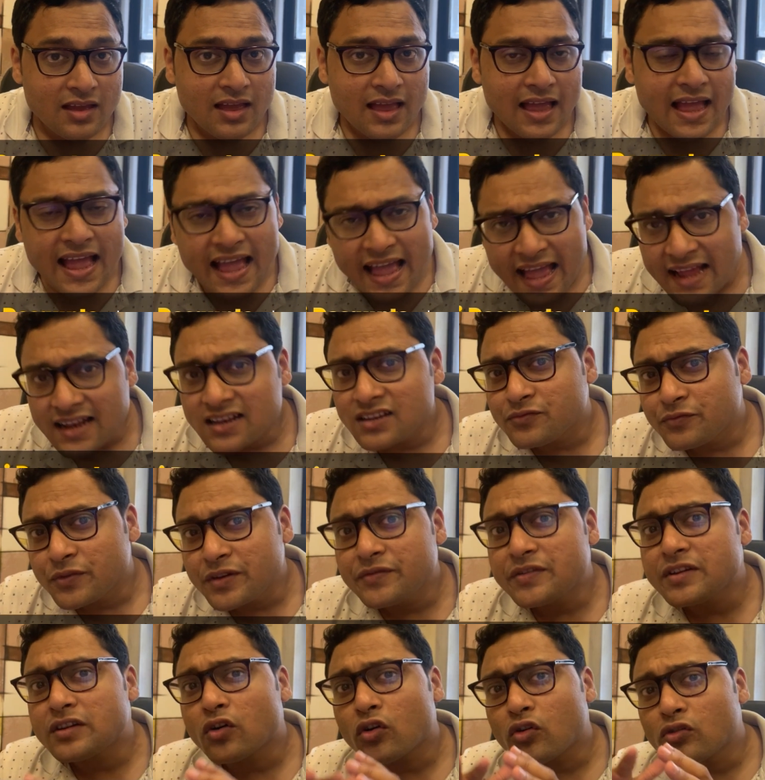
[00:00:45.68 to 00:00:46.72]
And we
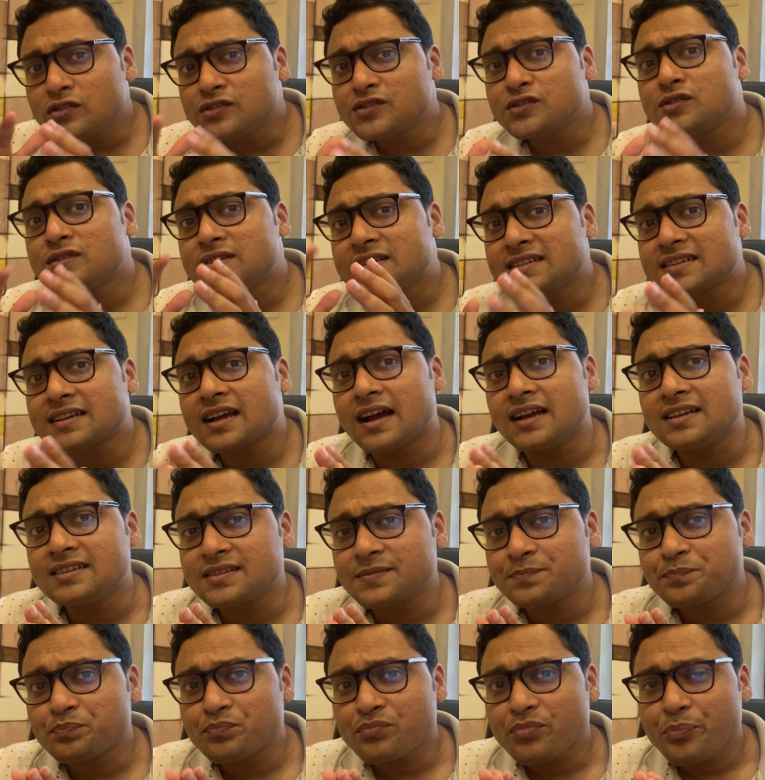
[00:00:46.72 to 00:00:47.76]
will also discuss
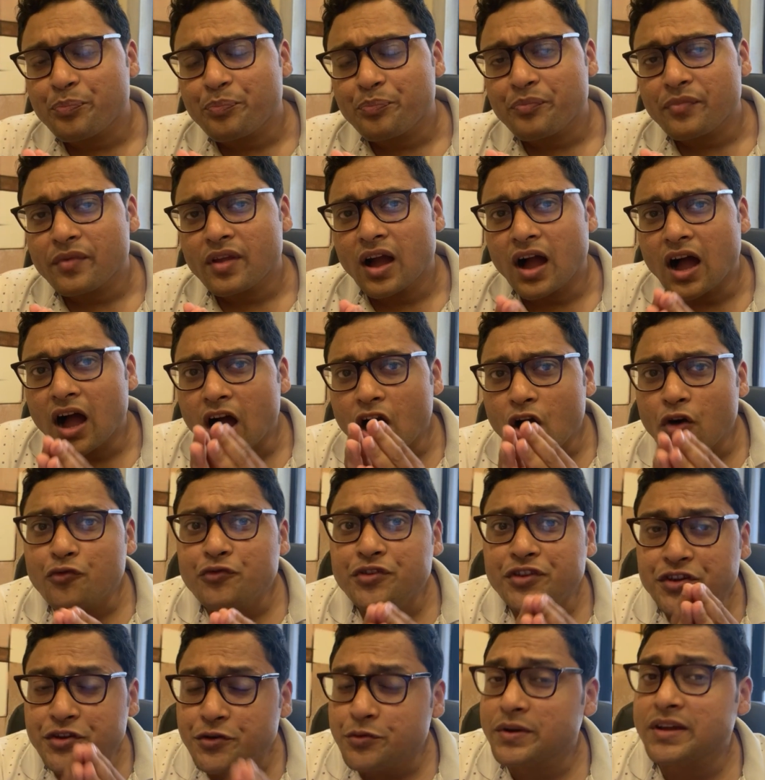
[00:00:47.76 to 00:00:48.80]
how
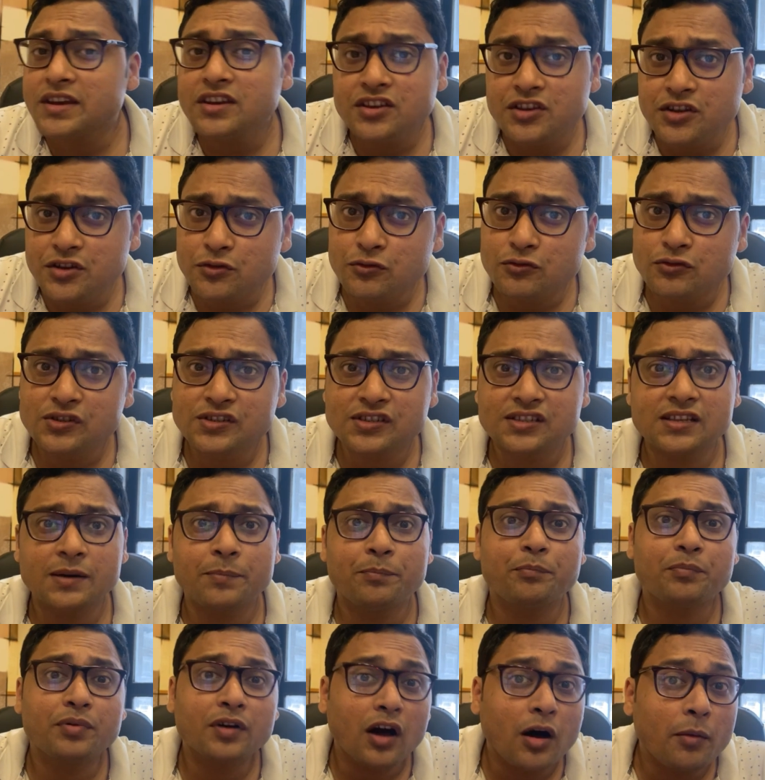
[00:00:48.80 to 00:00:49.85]
you can use the
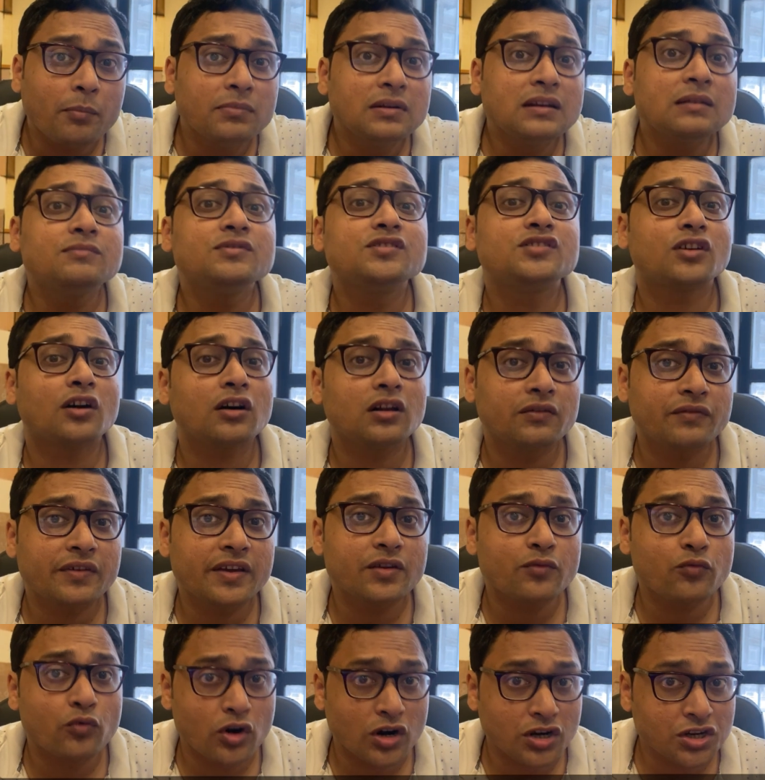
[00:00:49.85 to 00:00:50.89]

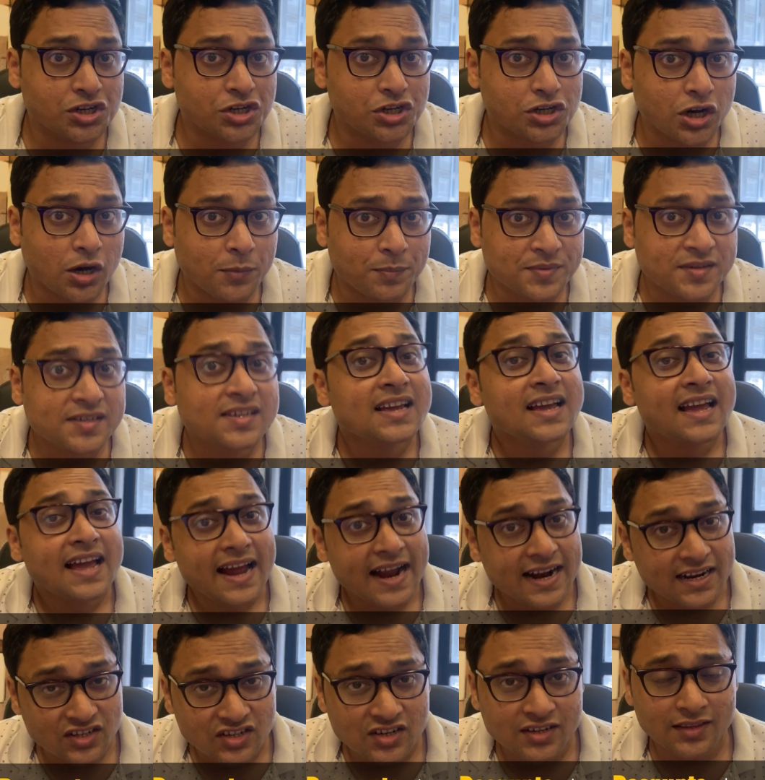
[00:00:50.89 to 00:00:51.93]
problem-solving workshops
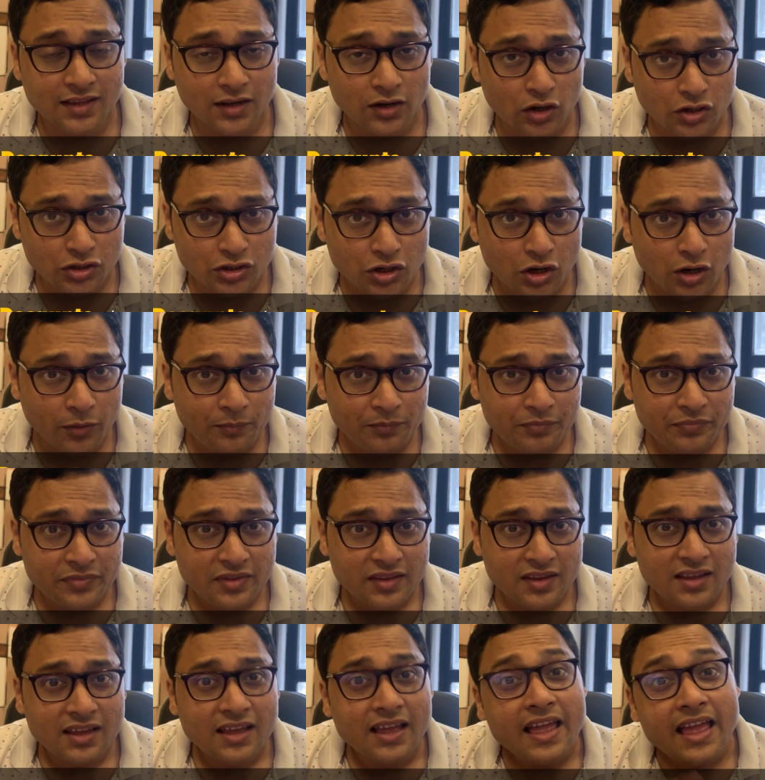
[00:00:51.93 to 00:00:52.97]
at Cheenta.com
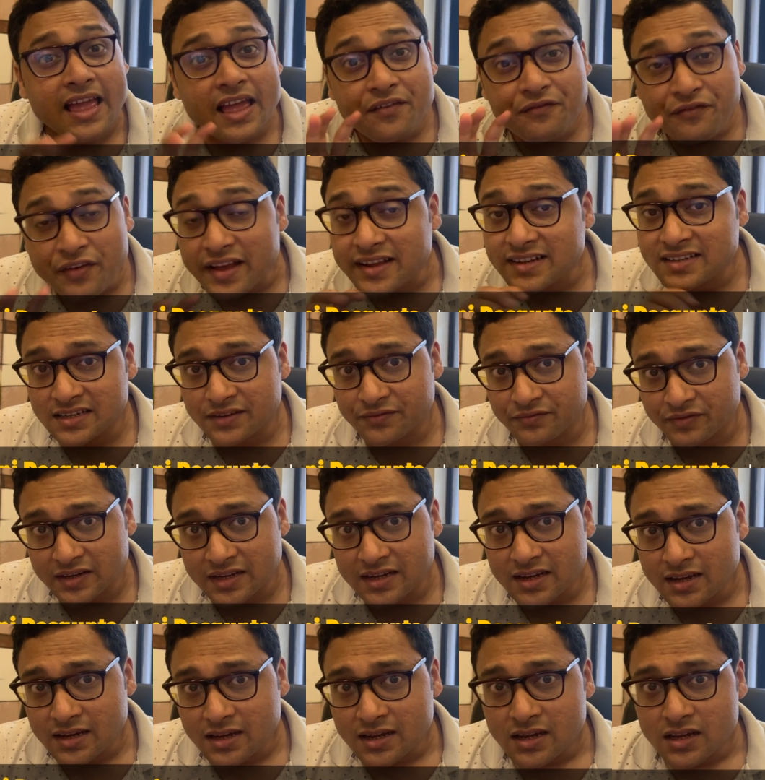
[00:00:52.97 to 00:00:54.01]
effectively
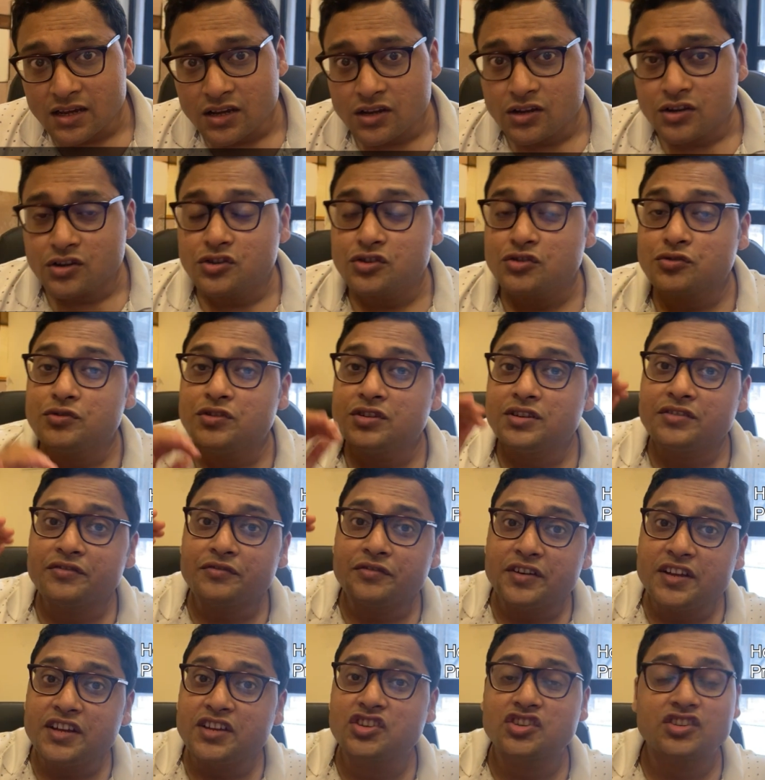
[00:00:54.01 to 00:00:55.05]
to
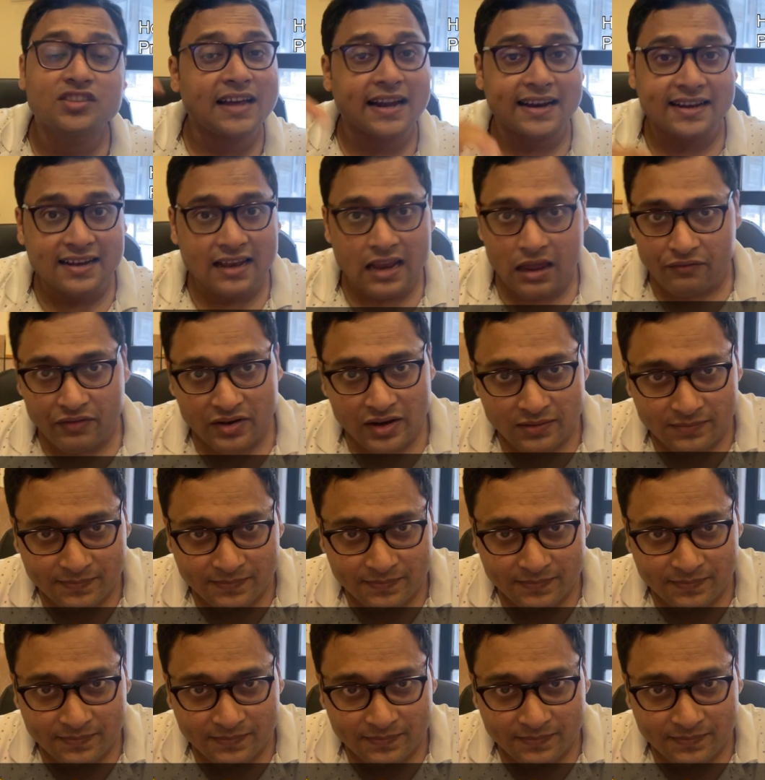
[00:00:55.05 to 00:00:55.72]
reach that level.